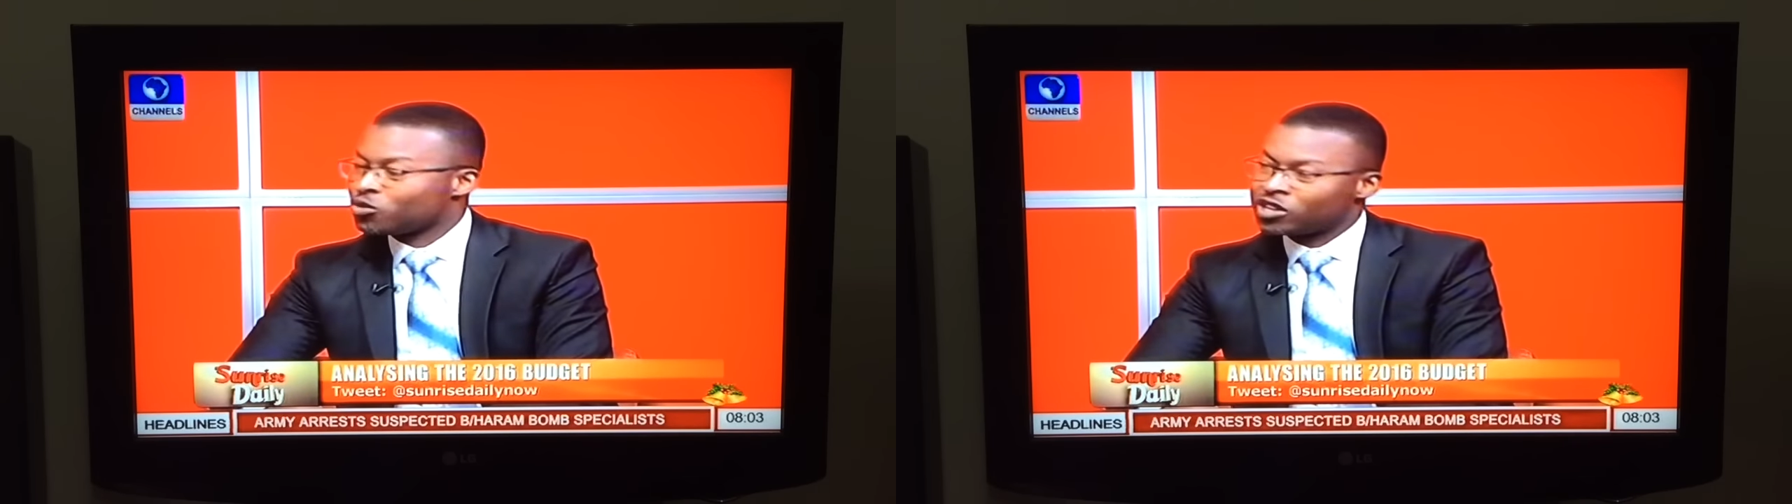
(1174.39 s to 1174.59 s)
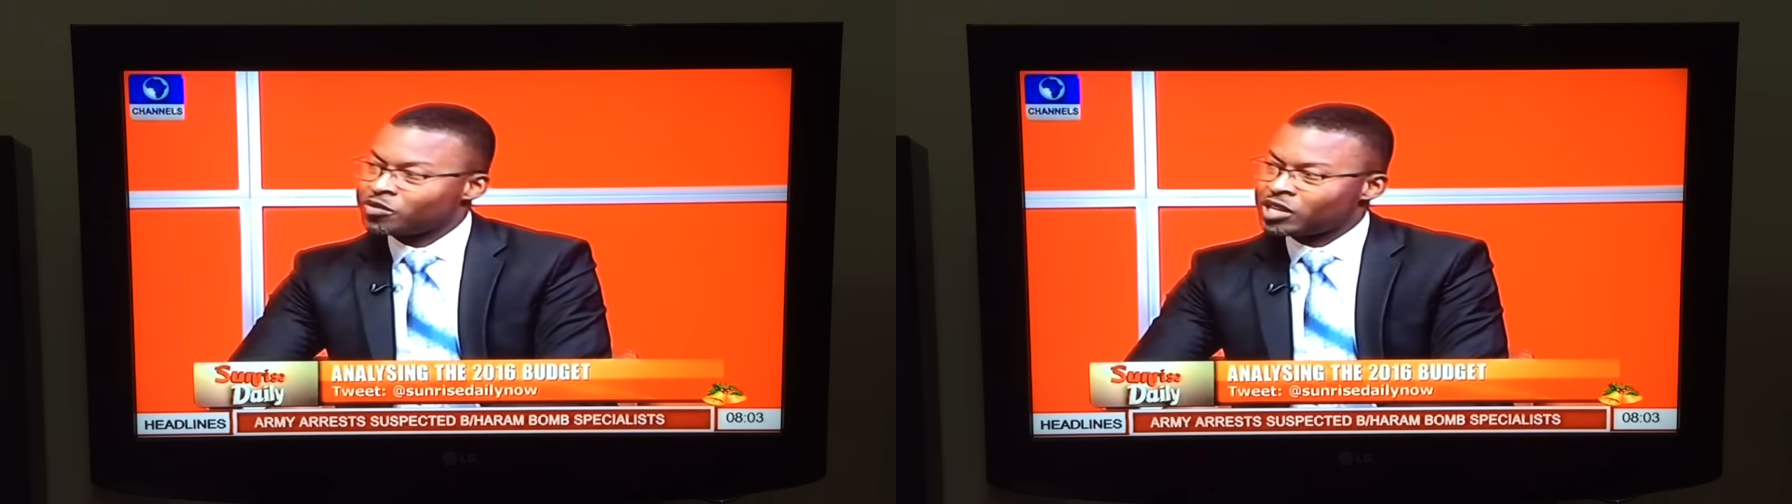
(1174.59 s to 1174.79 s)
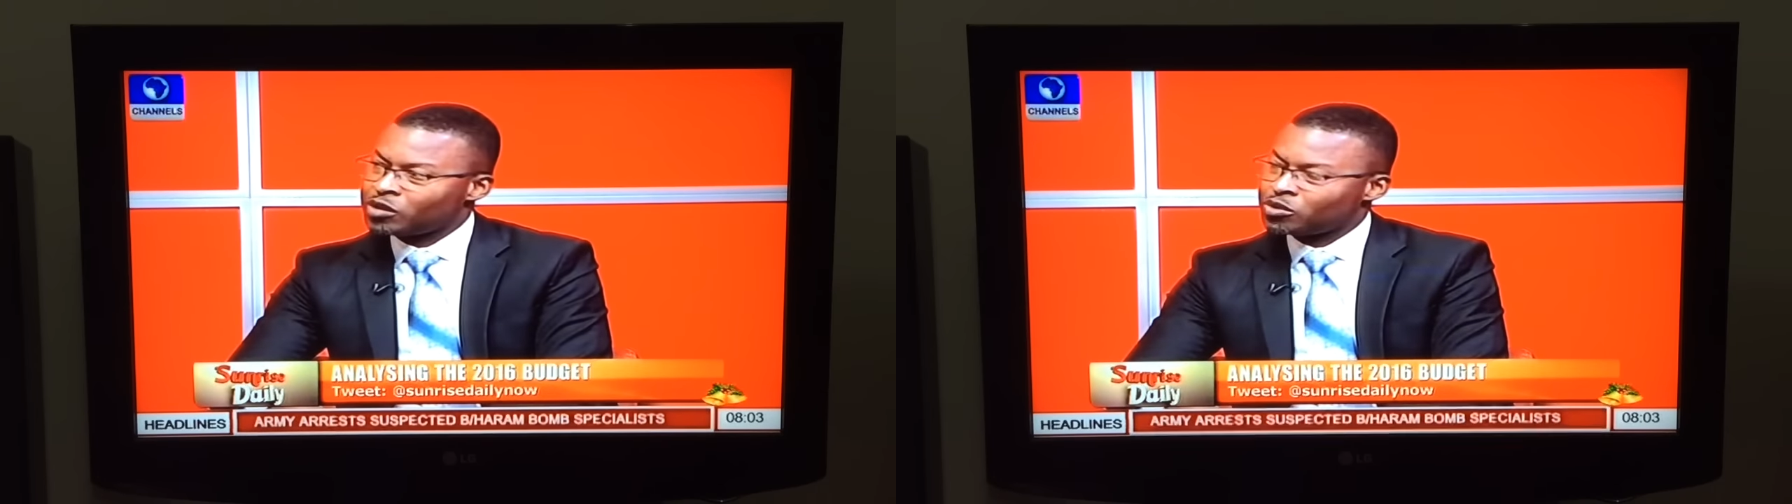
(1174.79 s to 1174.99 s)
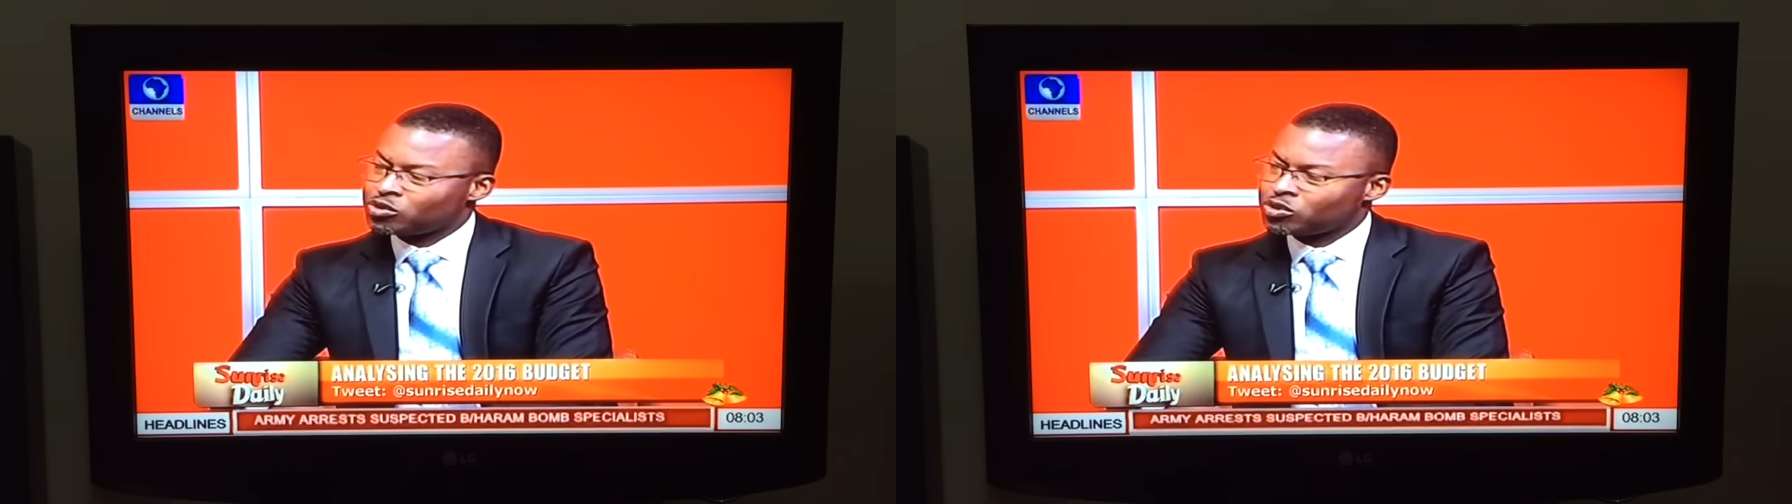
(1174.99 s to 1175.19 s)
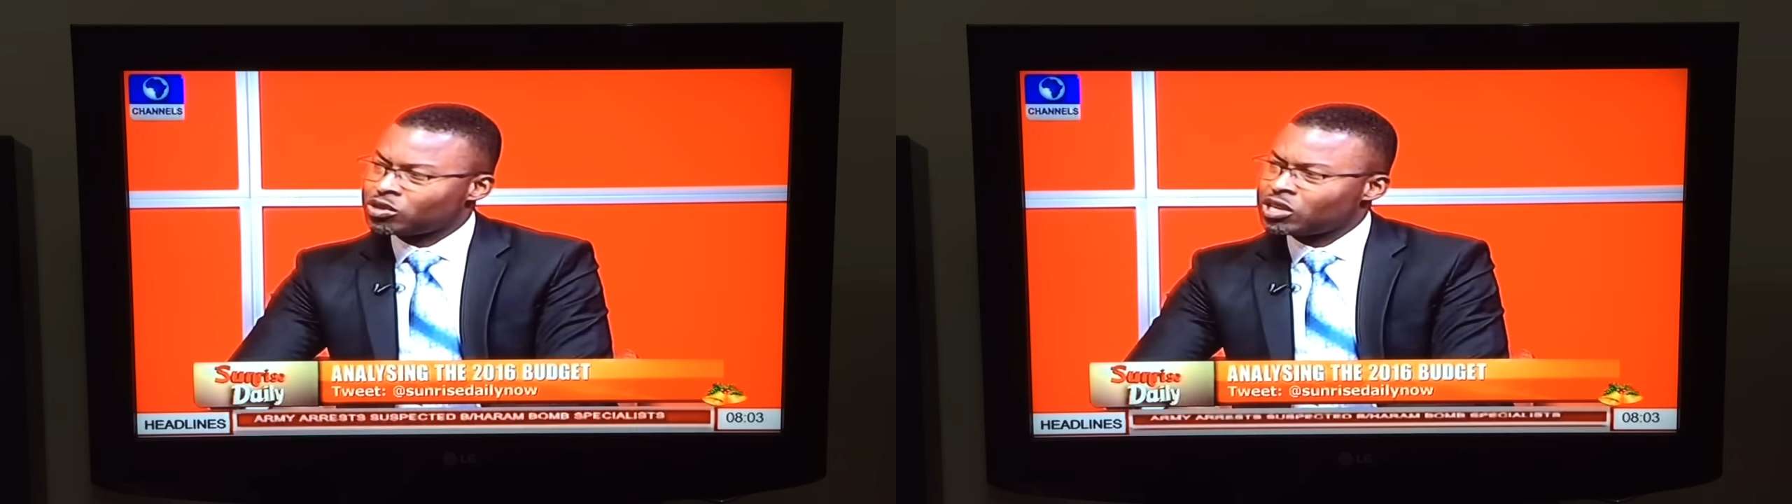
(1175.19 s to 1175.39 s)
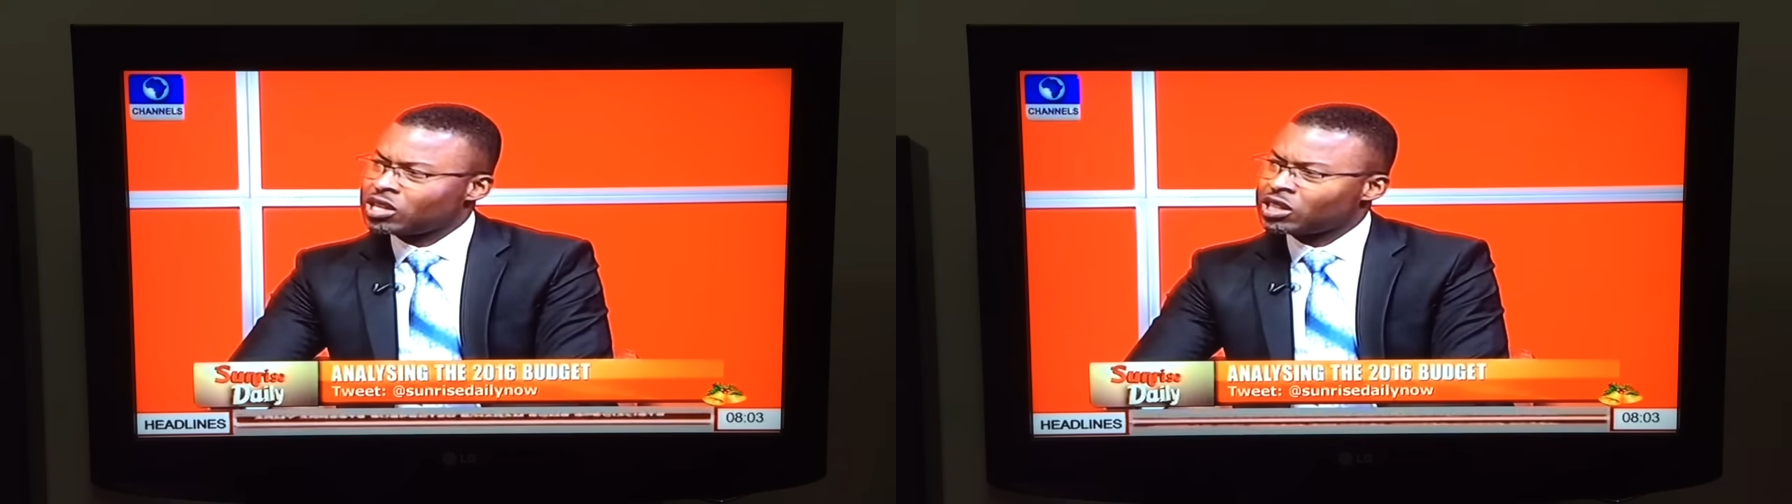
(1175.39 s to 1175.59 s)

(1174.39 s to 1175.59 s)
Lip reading: would have been able to